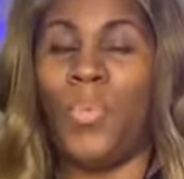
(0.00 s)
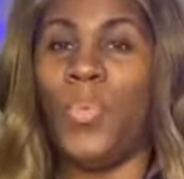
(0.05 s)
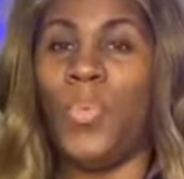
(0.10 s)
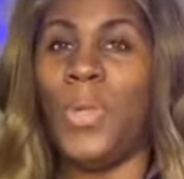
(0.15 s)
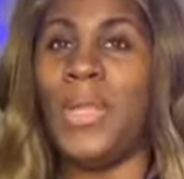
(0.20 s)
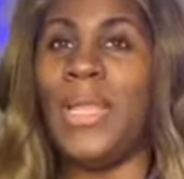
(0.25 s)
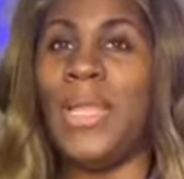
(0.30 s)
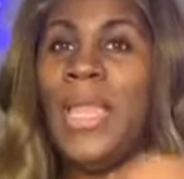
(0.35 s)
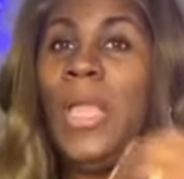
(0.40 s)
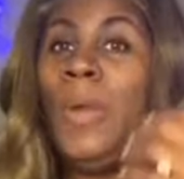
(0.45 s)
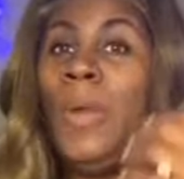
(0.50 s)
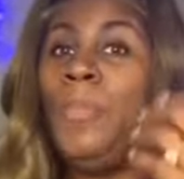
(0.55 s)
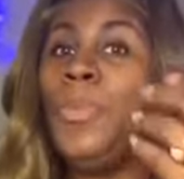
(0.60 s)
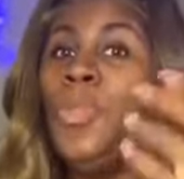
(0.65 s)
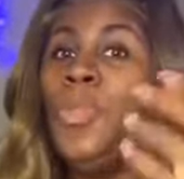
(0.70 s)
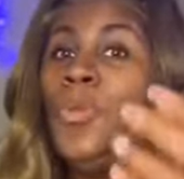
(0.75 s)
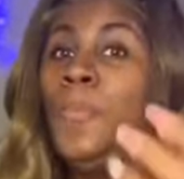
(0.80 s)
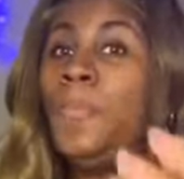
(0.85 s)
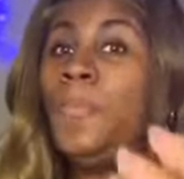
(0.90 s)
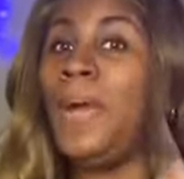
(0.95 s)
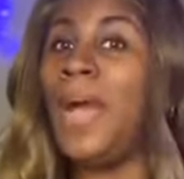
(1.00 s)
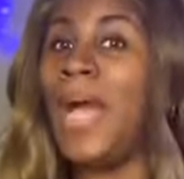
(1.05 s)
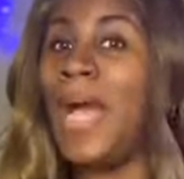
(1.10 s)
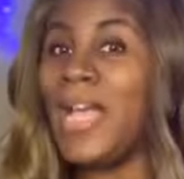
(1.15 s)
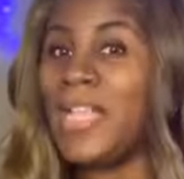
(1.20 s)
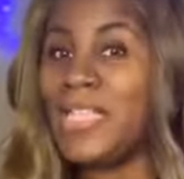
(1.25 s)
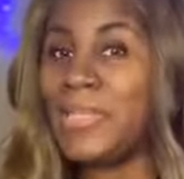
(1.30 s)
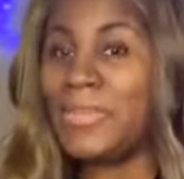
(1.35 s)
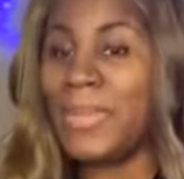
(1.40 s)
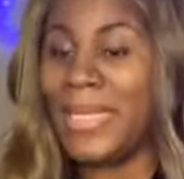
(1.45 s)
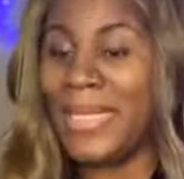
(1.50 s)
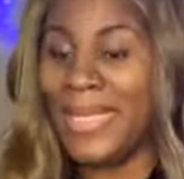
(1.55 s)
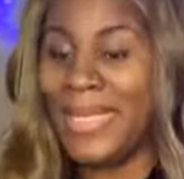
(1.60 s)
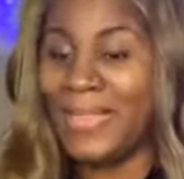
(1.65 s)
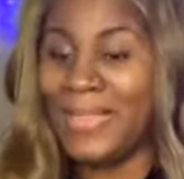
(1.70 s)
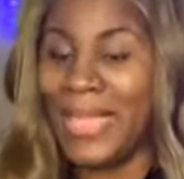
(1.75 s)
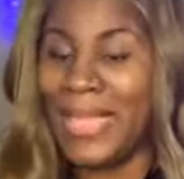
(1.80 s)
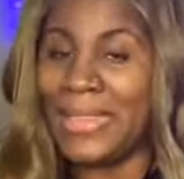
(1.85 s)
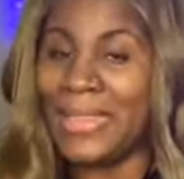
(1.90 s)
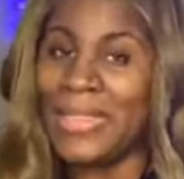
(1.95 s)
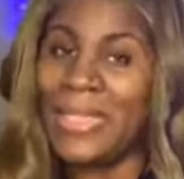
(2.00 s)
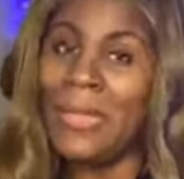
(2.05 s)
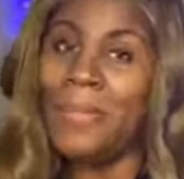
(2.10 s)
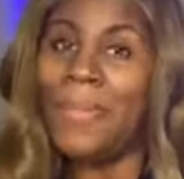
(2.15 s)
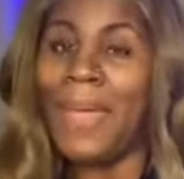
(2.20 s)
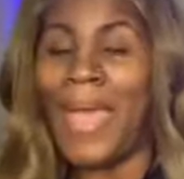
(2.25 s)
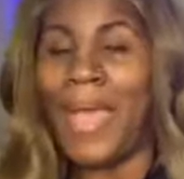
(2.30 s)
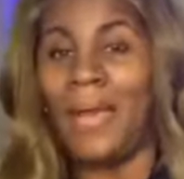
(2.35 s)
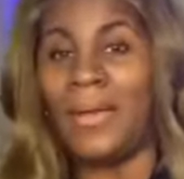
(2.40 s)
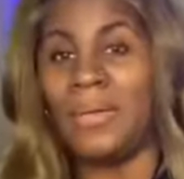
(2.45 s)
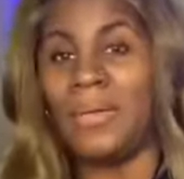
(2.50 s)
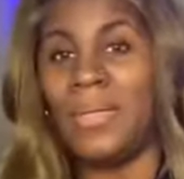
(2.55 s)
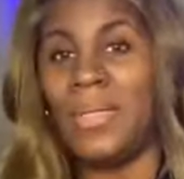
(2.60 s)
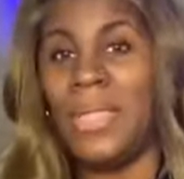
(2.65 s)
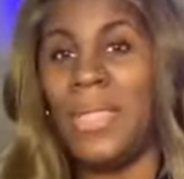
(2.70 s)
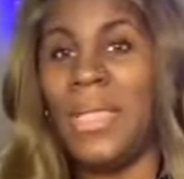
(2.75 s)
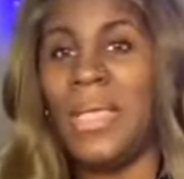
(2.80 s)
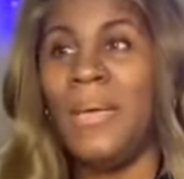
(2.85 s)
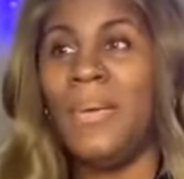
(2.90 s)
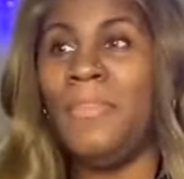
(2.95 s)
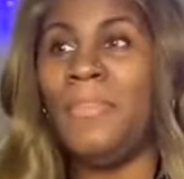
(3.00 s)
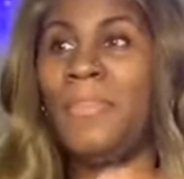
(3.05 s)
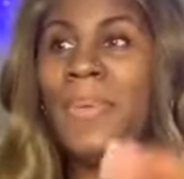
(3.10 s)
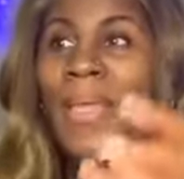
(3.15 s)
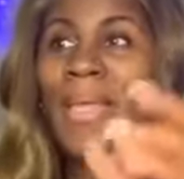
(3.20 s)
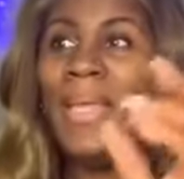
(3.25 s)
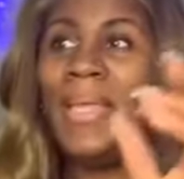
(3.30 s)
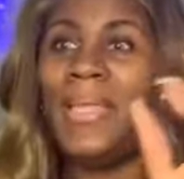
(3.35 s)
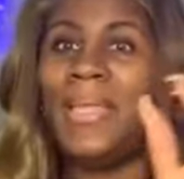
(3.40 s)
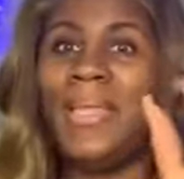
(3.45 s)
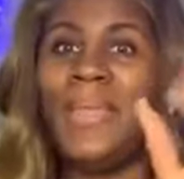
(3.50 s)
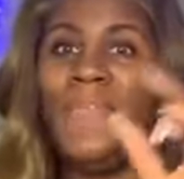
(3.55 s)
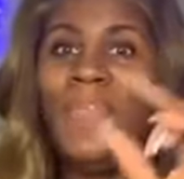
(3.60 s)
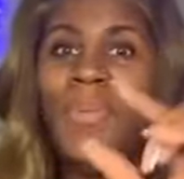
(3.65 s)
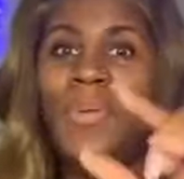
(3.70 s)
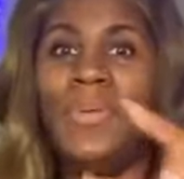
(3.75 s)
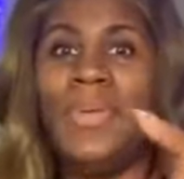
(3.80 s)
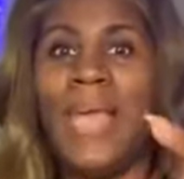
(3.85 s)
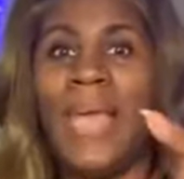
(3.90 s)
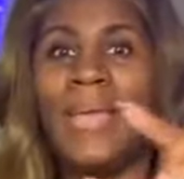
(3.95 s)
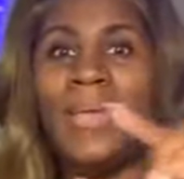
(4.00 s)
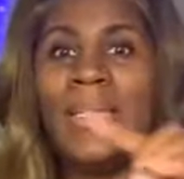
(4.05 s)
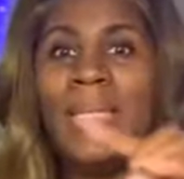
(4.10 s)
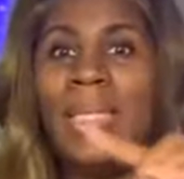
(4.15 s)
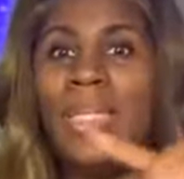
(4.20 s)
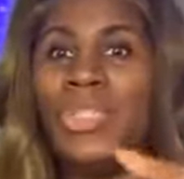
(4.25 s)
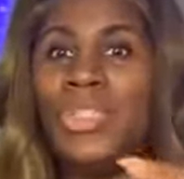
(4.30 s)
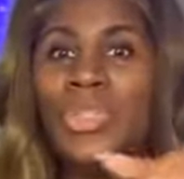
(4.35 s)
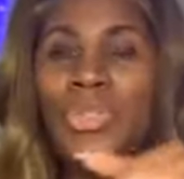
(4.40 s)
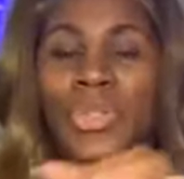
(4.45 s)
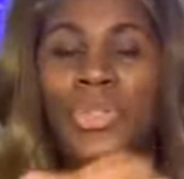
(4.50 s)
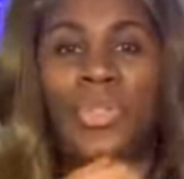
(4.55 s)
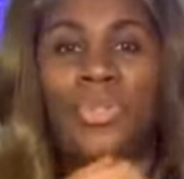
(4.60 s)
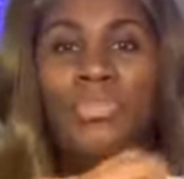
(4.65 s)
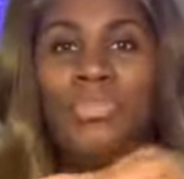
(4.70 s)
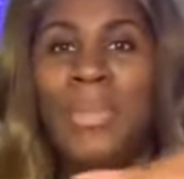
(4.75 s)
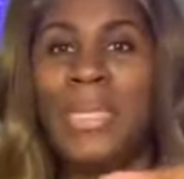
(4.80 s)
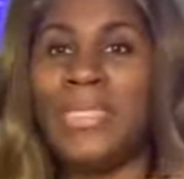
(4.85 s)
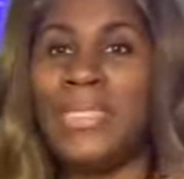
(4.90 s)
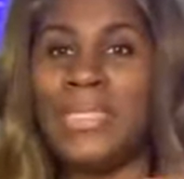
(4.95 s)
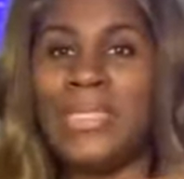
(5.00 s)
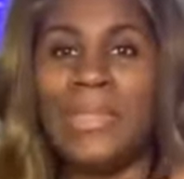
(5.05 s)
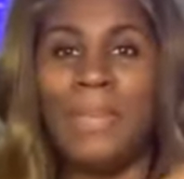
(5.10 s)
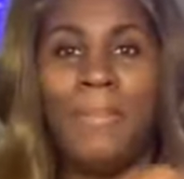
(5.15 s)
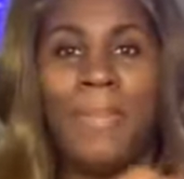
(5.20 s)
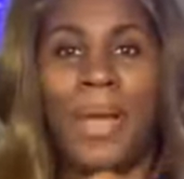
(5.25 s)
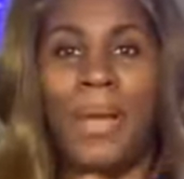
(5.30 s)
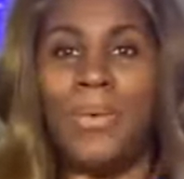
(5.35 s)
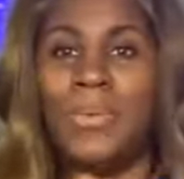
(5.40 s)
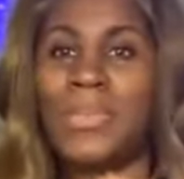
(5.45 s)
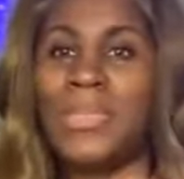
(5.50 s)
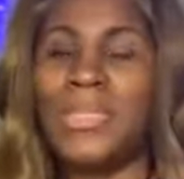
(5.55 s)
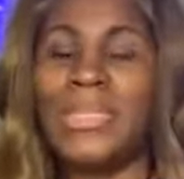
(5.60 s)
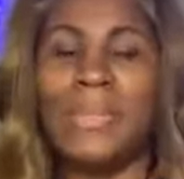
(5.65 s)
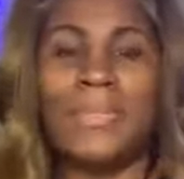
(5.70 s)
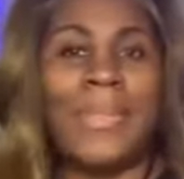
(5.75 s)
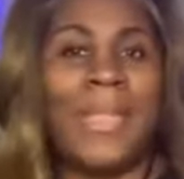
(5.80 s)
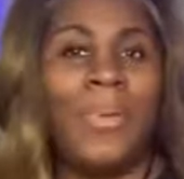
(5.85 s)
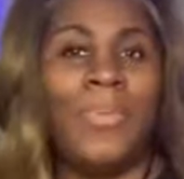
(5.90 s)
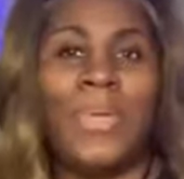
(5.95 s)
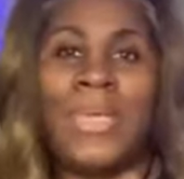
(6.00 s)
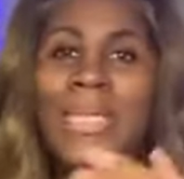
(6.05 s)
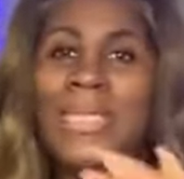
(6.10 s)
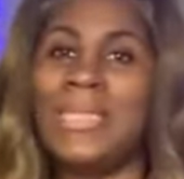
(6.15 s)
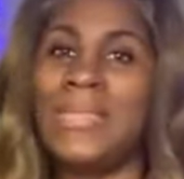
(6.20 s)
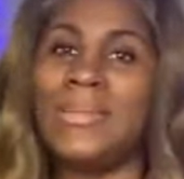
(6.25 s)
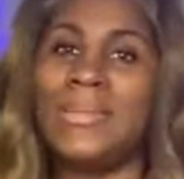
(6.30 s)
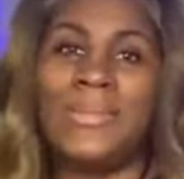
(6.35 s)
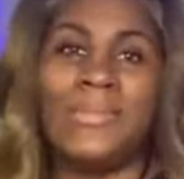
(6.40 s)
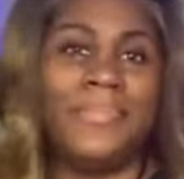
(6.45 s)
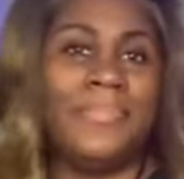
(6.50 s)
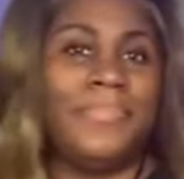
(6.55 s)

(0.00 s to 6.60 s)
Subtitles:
We're helping you possibly get that limp out. But if you got an issue and you missing some bones or something, like it's,